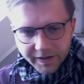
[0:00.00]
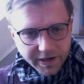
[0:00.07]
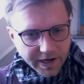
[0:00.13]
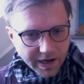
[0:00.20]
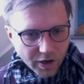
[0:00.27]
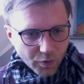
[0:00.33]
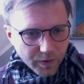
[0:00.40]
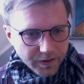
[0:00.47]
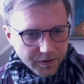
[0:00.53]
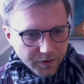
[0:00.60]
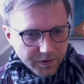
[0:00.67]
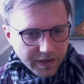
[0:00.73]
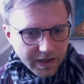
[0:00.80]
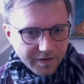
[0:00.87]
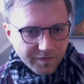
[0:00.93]
Now we don't
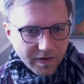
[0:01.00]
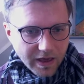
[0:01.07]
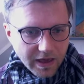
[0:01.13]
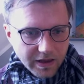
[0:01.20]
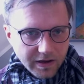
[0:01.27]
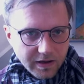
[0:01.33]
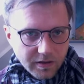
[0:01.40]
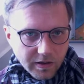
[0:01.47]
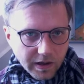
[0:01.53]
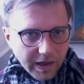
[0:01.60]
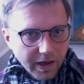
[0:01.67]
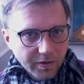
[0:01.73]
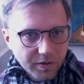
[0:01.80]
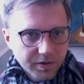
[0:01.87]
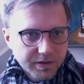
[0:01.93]
have any
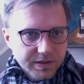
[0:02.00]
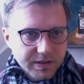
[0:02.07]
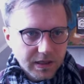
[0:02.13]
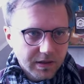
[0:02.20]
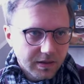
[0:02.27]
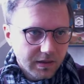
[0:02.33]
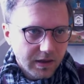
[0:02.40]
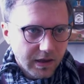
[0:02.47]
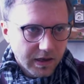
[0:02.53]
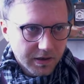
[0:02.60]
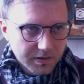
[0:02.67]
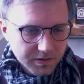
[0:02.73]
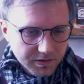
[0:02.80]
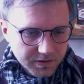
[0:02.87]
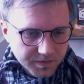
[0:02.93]
errors at the
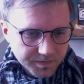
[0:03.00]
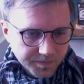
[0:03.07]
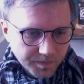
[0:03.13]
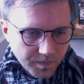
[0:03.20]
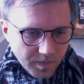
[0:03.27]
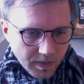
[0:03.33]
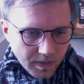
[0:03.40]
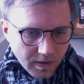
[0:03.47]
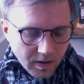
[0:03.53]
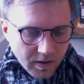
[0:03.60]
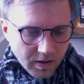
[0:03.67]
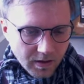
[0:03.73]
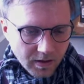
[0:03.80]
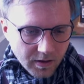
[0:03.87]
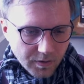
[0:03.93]
end.
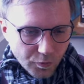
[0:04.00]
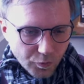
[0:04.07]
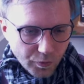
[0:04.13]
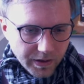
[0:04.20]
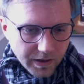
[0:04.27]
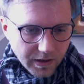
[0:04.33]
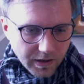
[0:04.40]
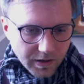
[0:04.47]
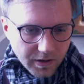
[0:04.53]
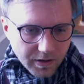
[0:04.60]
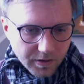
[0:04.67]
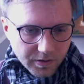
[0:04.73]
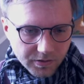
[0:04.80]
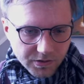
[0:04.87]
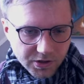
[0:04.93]
We
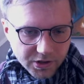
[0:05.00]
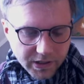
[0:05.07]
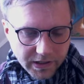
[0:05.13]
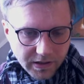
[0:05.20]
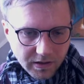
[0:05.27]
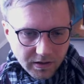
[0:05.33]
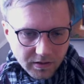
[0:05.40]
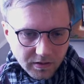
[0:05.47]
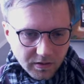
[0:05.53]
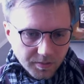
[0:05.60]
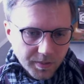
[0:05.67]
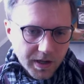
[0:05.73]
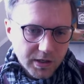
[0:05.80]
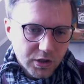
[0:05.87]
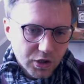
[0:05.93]
are checking the
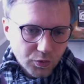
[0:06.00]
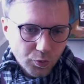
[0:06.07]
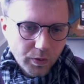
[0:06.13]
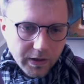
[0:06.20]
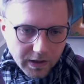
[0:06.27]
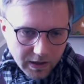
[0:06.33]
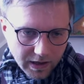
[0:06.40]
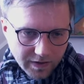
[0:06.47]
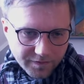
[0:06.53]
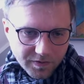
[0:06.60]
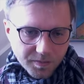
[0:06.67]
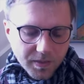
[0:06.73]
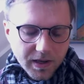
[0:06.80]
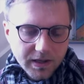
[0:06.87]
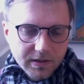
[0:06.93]
mesh. We have in
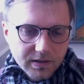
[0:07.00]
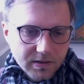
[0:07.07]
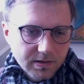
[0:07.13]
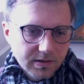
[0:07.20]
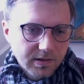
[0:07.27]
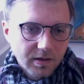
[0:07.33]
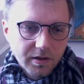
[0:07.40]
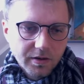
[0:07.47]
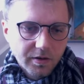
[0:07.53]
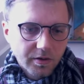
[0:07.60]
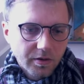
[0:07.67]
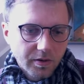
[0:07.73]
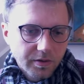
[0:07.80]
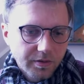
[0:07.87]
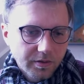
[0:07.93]
mind the
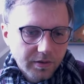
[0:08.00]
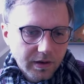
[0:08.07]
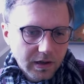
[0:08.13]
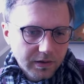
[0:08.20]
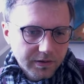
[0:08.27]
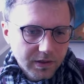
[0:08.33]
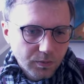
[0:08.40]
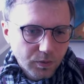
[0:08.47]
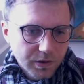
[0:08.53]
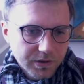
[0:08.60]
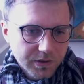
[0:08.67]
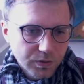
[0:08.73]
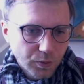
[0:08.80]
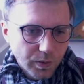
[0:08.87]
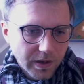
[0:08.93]
non-orthogonality was
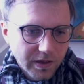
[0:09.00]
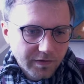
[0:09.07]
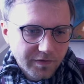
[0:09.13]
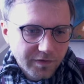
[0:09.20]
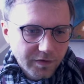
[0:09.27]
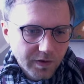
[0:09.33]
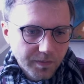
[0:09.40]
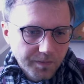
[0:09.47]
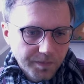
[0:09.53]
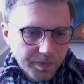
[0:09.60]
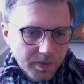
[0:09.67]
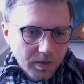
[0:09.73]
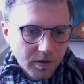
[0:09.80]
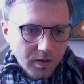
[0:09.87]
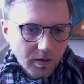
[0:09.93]
12
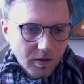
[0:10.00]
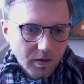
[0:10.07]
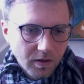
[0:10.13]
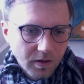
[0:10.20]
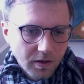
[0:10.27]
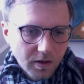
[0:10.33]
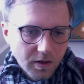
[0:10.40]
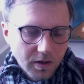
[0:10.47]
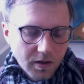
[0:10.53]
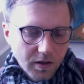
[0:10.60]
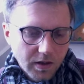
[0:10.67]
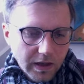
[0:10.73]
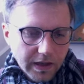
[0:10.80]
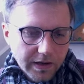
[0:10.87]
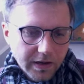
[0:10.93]

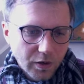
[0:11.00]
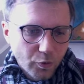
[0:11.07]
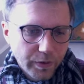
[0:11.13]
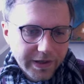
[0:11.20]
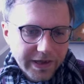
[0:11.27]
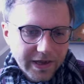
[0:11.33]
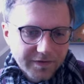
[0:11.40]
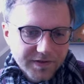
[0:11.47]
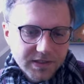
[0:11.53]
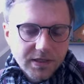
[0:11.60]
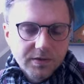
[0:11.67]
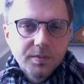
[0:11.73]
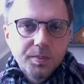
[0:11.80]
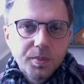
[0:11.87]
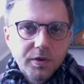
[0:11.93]
and now we have
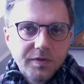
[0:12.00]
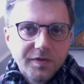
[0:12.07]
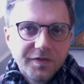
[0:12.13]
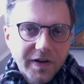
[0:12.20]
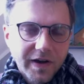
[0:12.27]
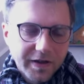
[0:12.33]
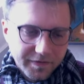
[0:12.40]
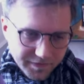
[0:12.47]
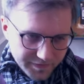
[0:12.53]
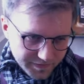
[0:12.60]
7.5.